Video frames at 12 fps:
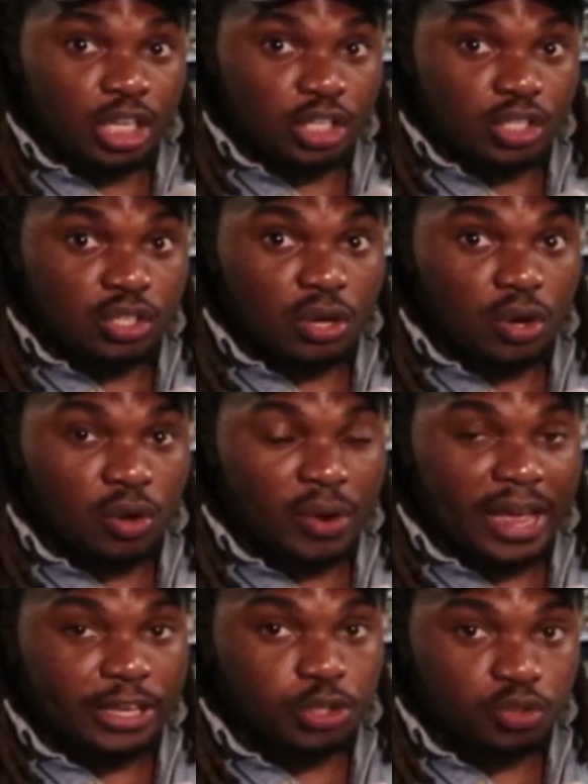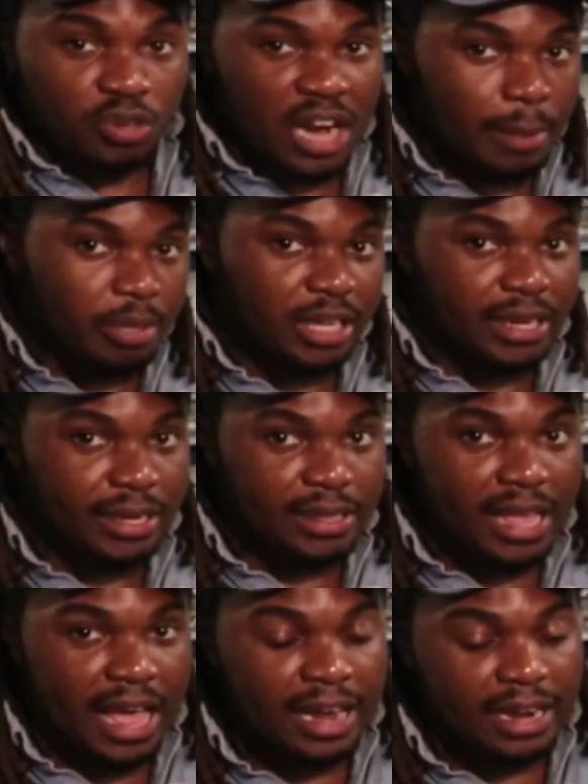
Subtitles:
So extrapolating that,